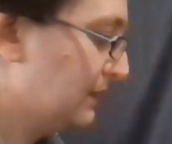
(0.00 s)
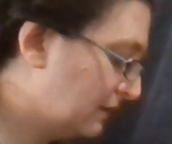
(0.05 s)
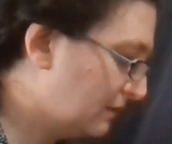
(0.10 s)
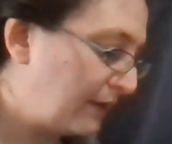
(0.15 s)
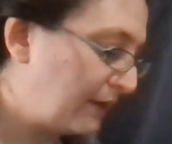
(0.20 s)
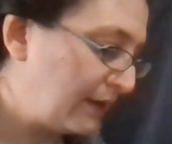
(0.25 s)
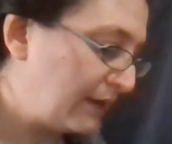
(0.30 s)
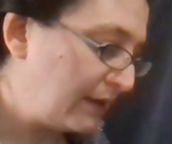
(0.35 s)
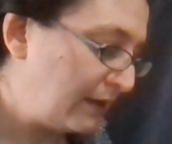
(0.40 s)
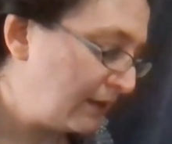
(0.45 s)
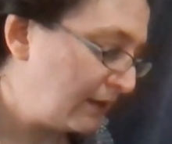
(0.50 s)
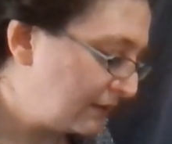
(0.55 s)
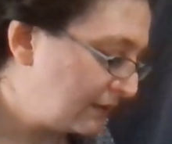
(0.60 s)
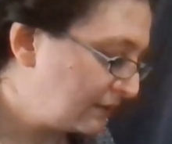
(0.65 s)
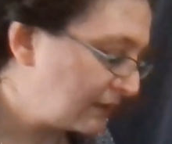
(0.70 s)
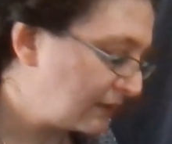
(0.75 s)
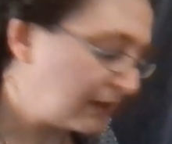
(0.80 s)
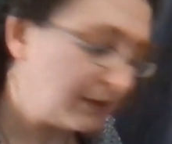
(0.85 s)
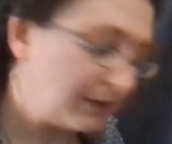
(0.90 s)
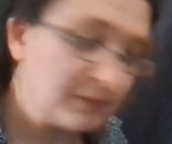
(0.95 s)

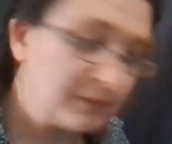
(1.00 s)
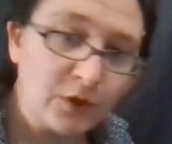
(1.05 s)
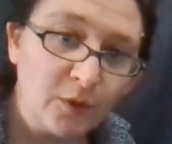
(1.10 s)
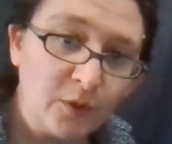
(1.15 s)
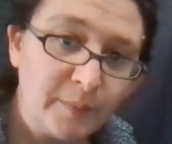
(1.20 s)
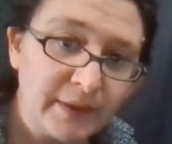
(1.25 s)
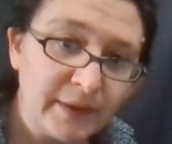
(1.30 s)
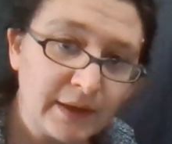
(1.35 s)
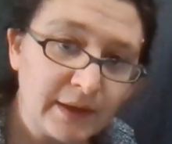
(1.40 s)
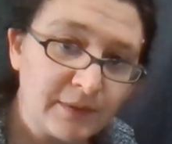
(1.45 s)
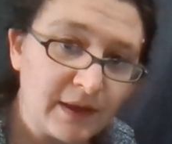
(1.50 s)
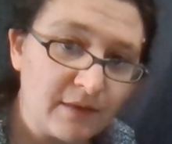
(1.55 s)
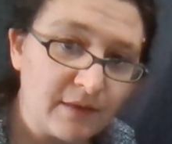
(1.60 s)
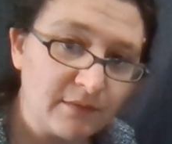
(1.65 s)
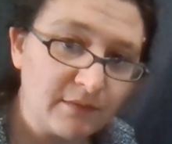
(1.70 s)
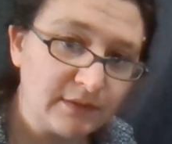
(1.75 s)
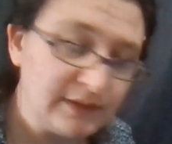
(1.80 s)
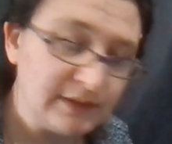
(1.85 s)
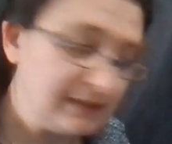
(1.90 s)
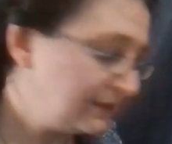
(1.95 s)
And I was hoping I would have
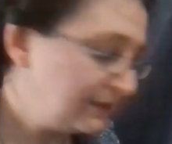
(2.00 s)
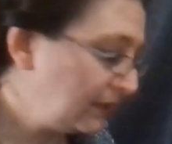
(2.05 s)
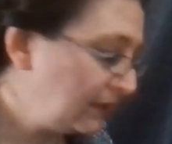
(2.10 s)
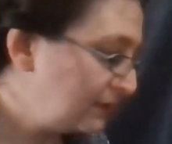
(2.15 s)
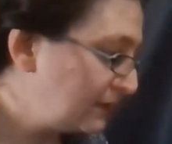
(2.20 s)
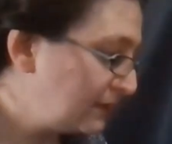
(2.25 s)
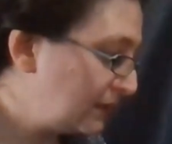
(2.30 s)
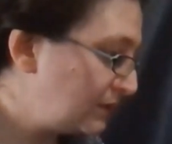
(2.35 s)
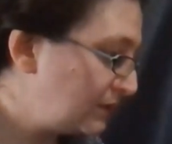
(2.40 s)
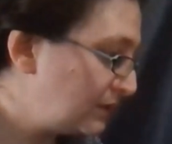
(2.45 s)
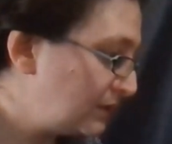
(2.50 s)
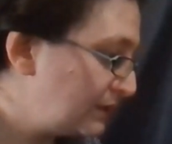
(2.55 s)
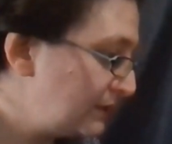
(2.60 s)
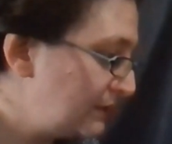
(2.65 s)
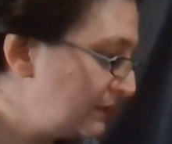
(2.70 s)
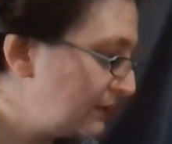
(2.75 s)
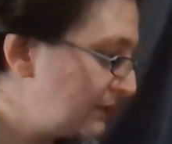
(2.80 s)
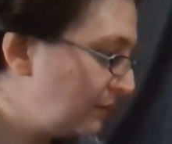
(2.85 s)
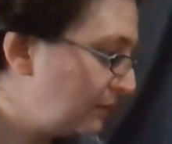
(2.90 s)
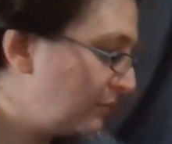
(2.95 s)
at least 6
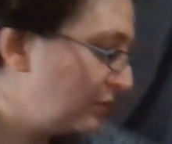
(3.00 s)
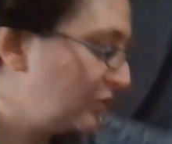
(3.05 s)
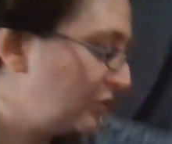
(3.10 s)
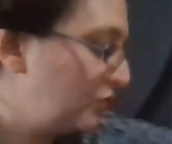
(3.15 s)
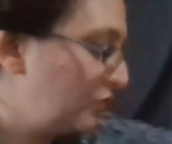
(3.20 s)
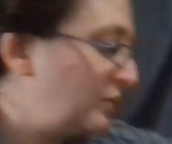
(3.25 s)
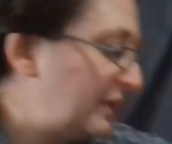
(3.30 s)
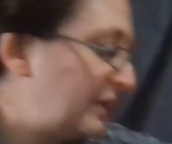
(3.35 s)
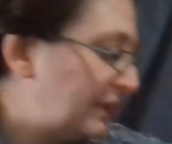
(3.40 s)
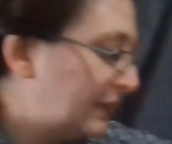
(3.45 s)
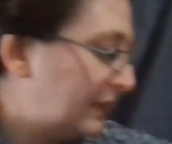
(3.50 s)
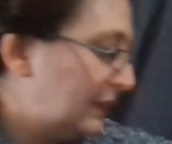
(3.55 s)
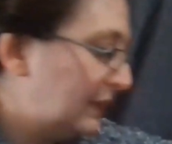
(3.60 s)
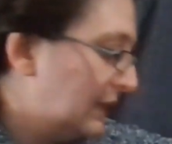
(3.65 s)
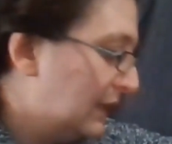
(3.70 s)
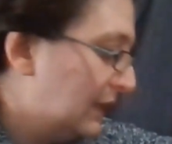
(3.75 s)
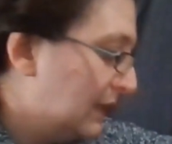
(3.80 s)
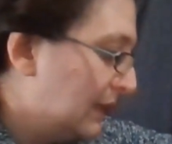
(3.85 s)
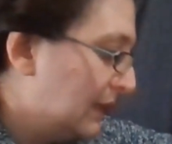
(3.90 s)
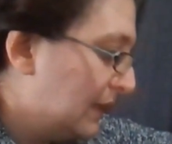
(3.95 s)
inches in between,
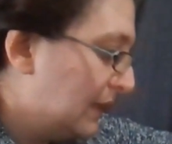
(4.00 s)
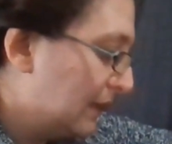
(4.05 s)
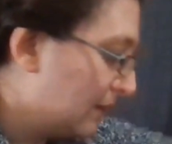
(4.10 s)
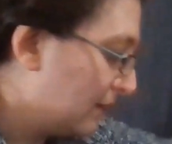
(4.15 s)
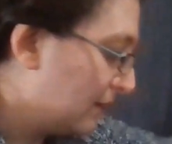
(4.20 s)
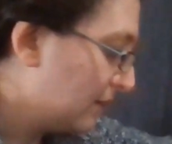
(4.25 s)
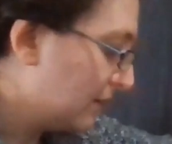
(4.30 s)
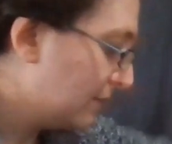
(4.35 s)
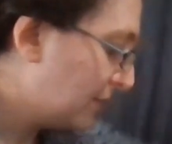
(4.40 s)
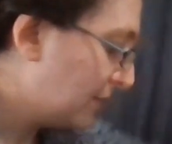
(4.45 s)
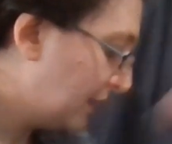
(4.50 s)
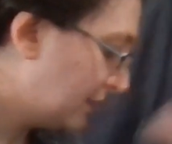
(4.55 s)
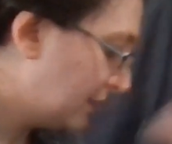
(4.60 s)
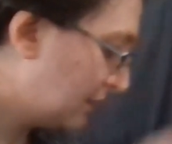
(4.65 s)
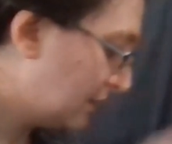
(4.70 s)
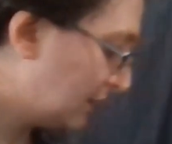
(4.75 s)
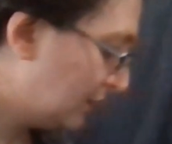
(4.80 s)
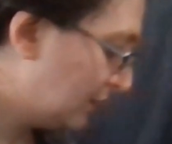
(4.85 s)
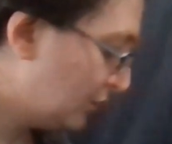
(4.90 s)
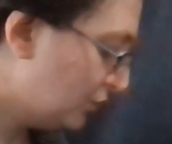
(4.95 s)
and
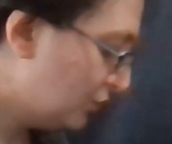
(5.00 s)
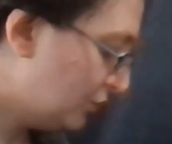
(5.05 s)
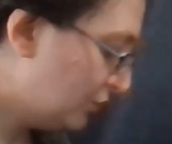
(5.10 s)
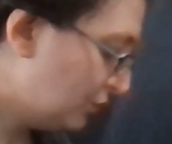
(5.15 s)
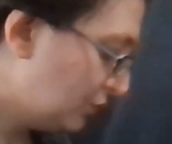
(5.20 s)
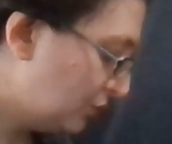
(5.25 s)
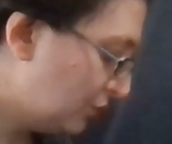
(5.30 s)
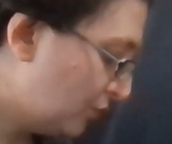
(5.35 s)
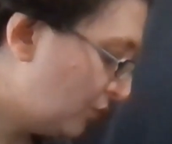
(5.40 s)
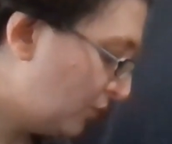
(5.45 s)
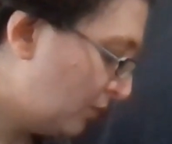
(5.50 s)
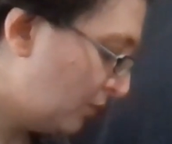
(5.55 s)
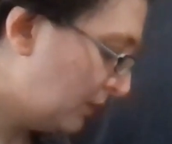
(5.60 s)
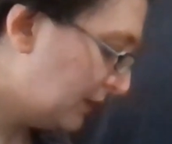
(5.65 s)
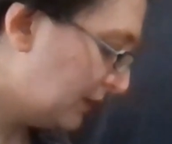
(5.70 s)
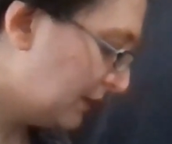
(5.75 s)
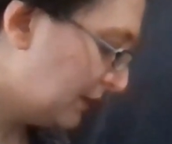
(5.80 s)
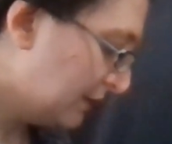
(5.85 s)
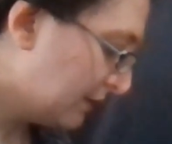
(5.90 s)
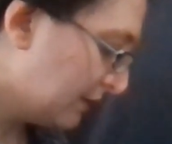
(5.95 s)
I do.
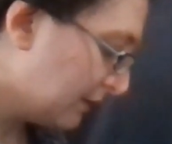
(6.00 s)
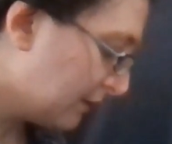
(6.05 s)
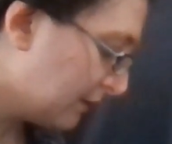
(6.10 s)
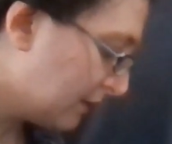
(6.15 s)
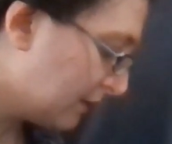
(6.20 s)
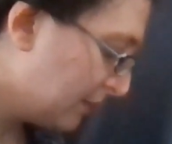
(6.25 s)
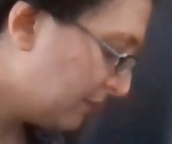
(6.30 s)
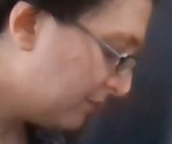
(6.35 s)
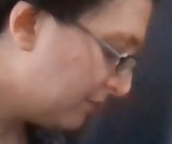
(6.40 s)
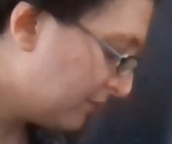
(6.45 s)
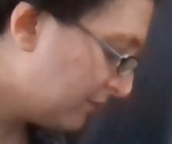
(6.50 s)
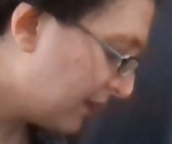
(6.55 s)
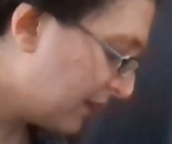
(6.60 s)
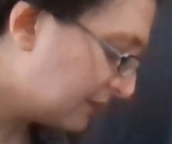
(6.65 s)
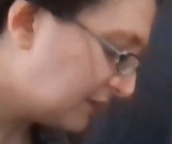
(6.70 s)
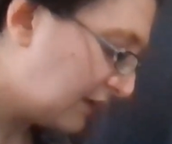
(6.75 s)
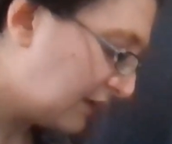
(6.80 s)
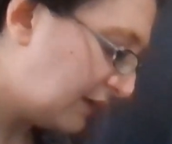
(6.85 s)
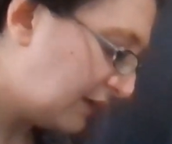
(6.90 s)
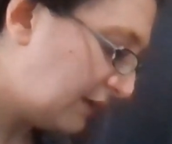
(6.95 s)
In
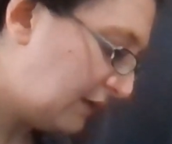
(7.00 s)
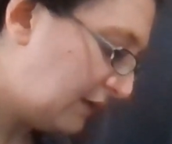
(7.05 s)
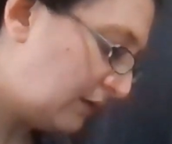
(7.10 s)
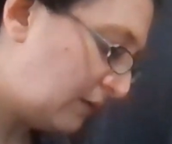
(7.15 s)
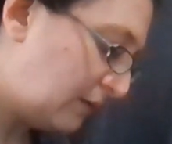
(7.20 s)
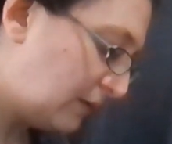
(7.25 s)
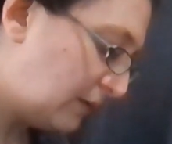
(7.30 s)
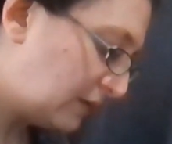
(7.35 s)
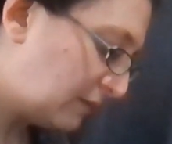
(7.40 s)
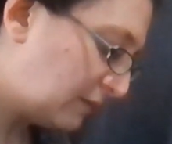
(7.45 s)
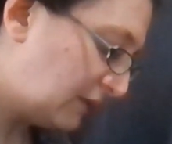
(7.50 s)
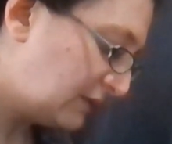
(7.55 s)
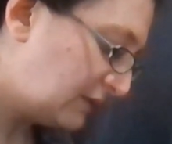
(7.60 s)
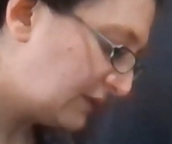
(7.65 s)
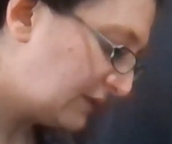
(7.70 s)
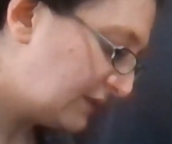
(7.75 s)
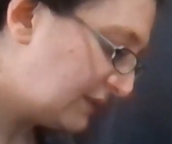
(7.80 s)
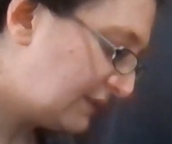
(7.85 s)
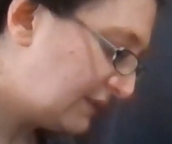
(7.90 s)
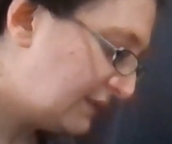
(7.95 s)
fact, I can go as much
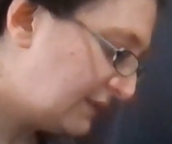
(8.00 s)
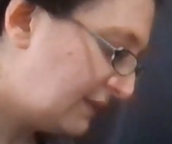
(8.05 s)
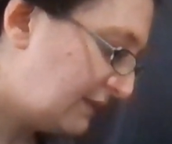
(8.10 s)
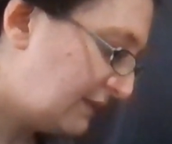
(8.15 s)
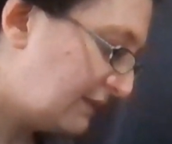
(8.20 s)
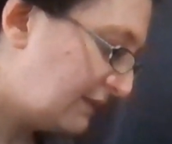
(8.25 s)
as